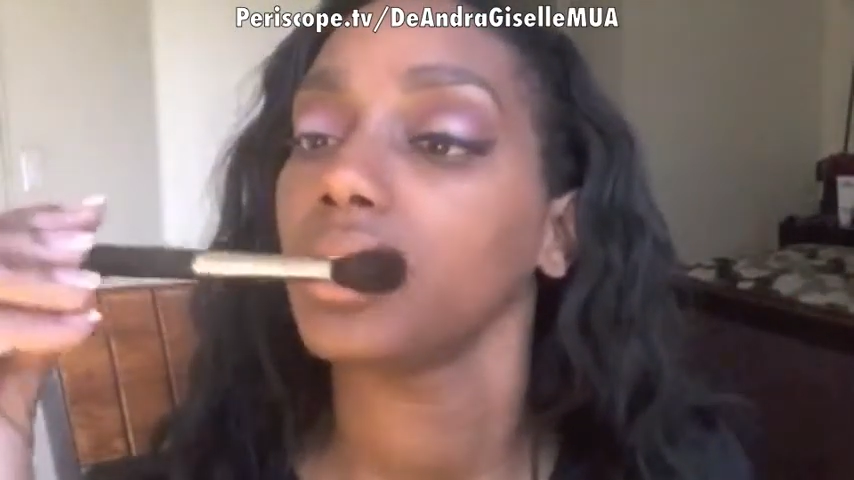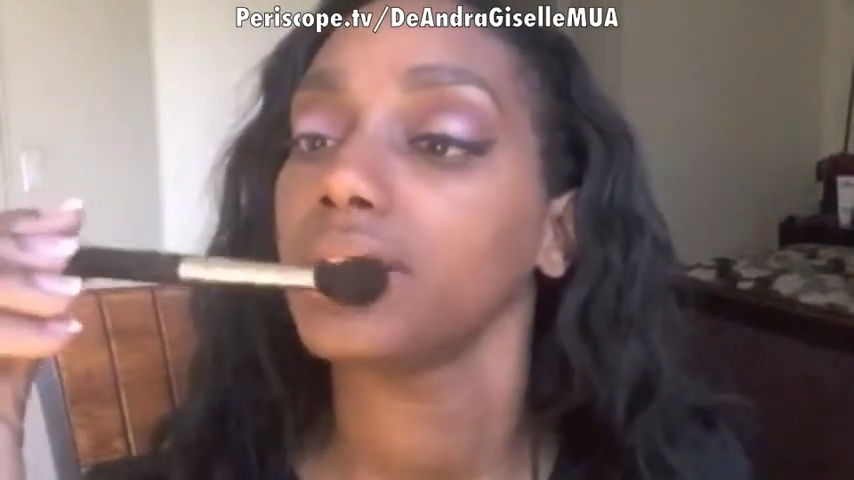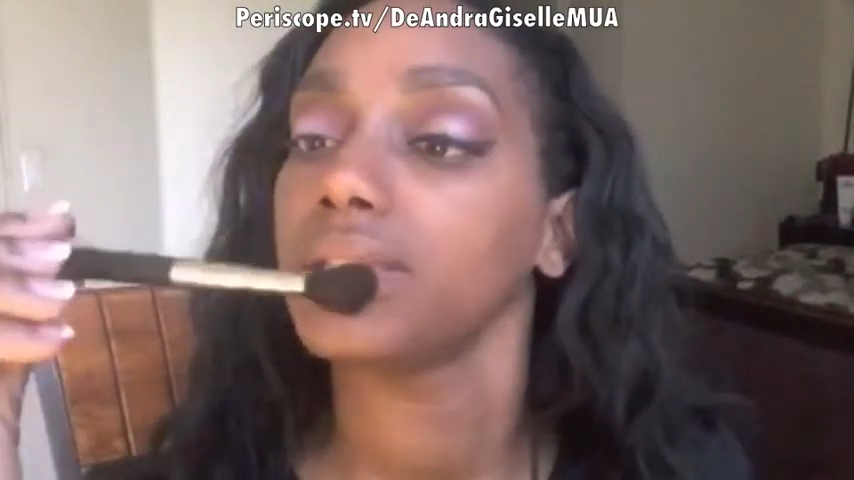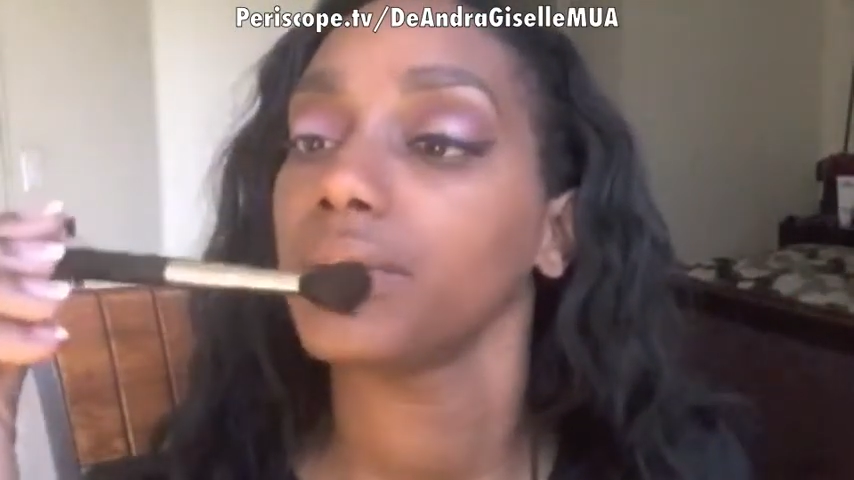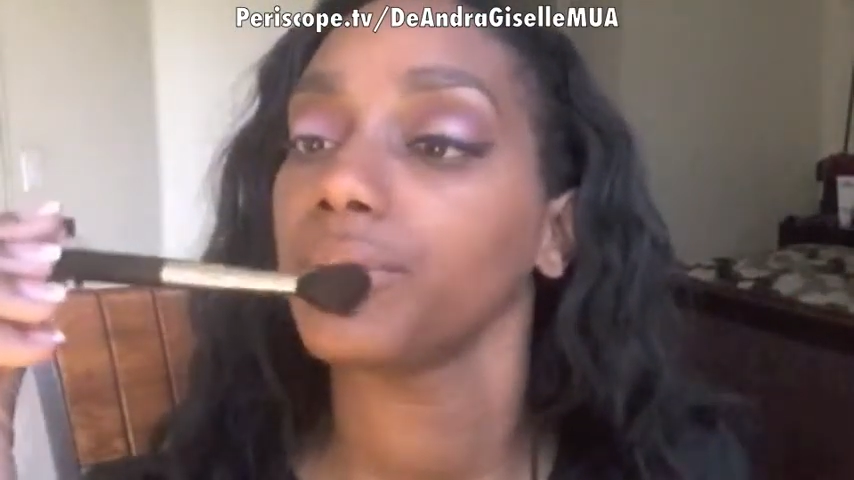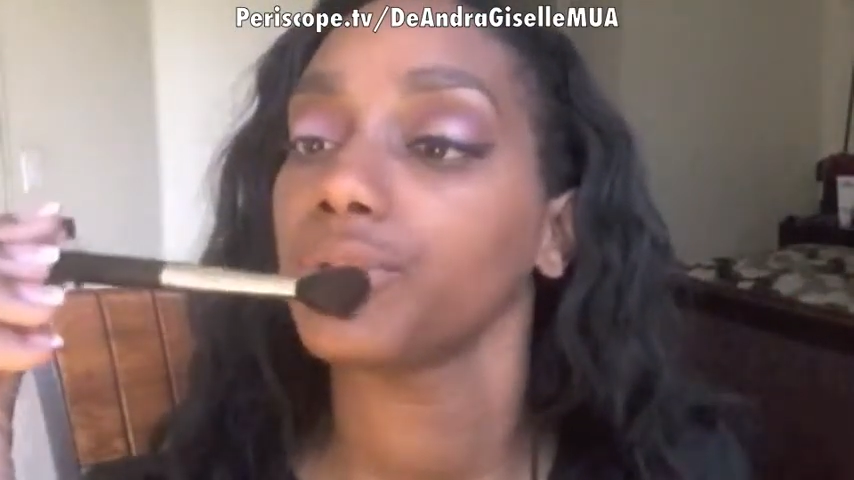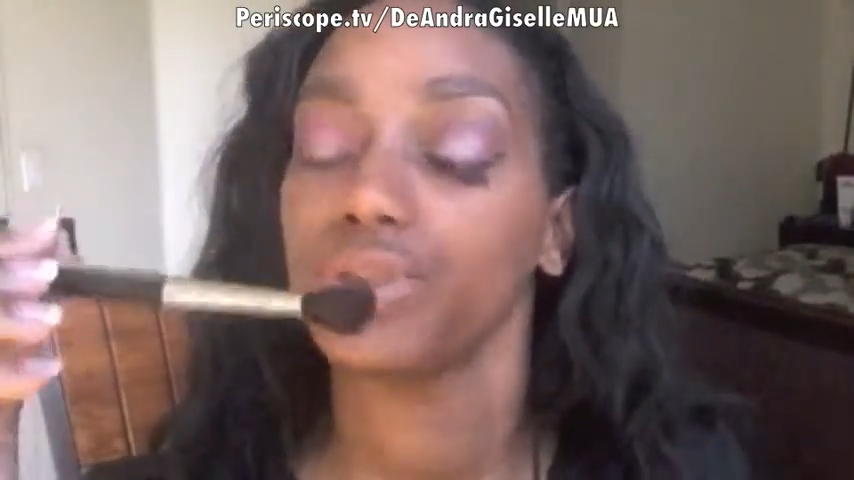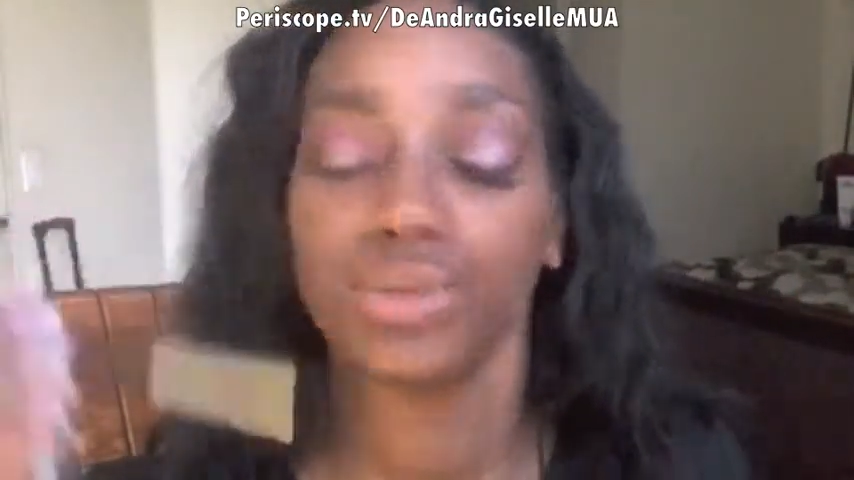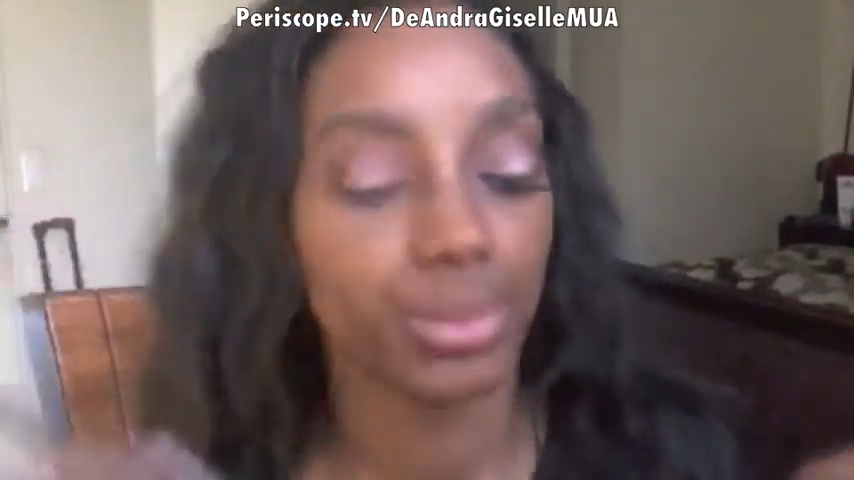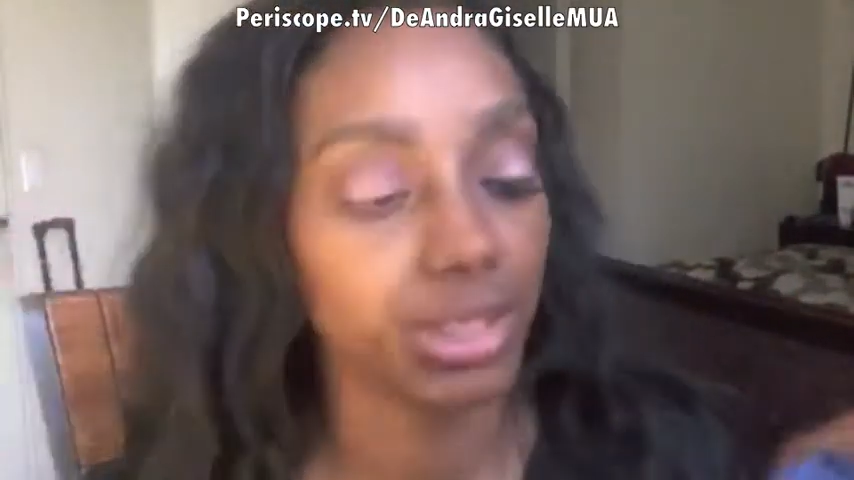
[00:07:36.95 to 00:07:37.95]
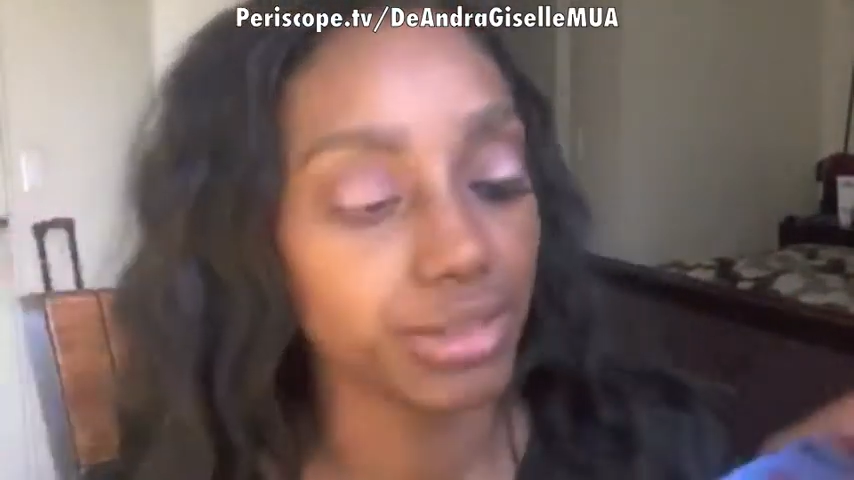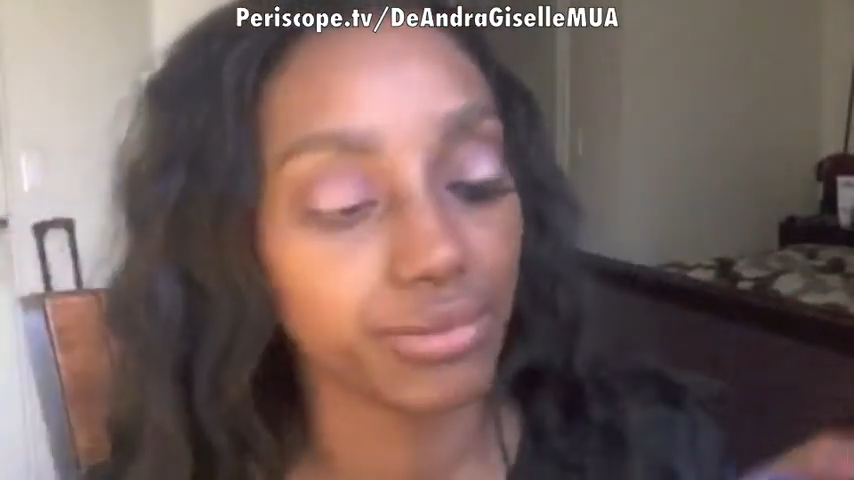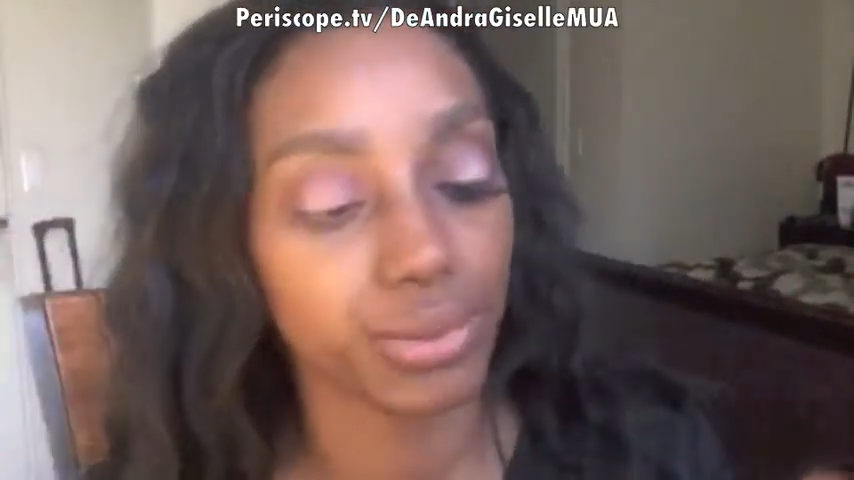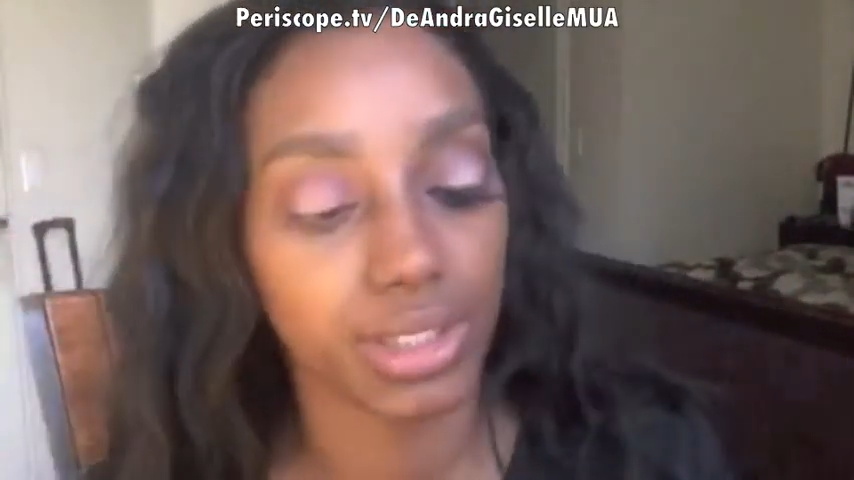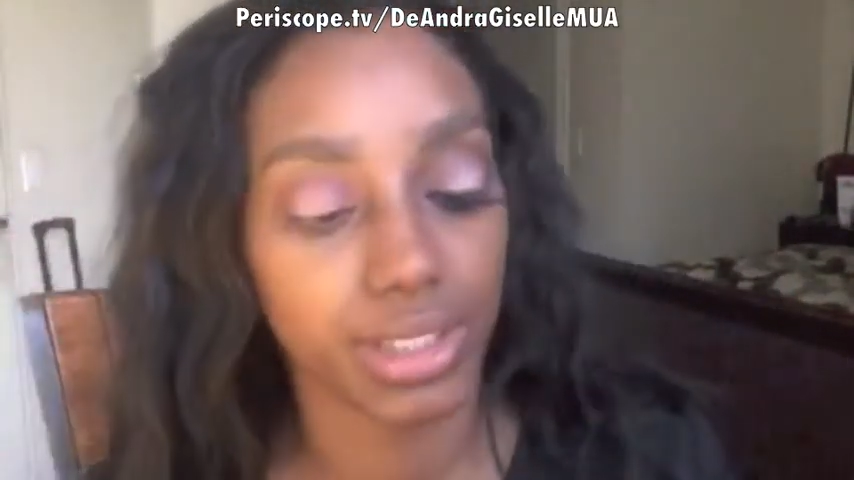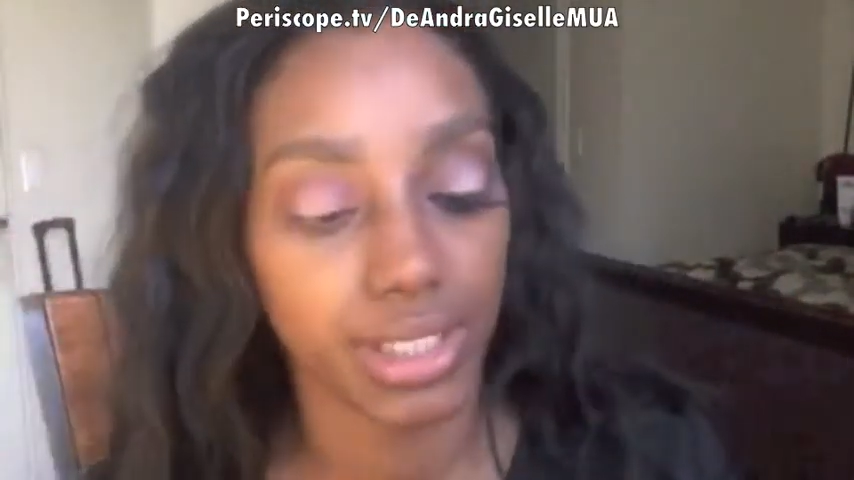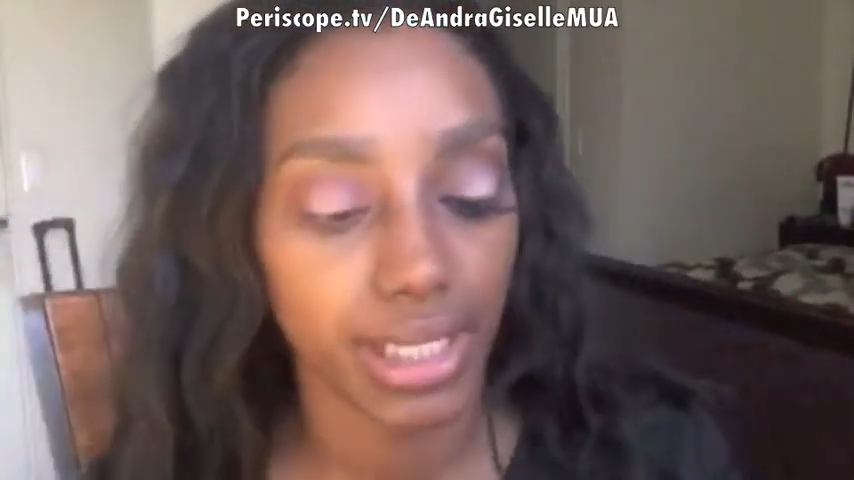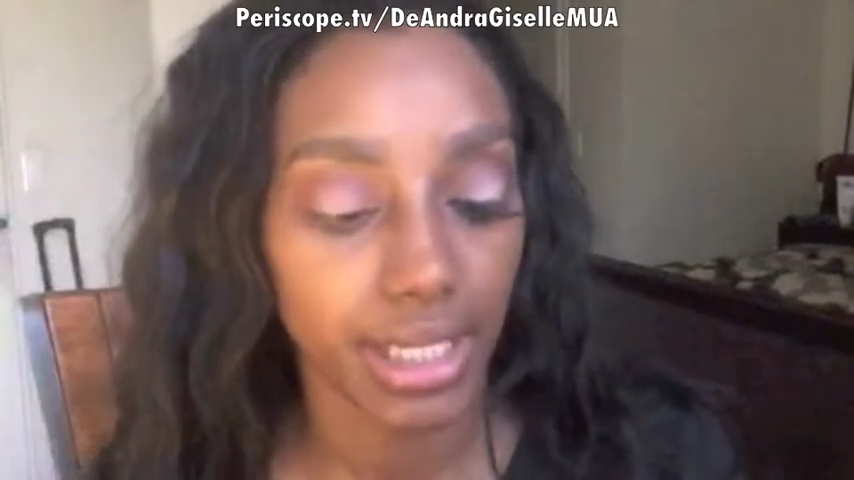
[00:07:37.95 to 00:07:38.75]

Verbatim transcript: it's number 224,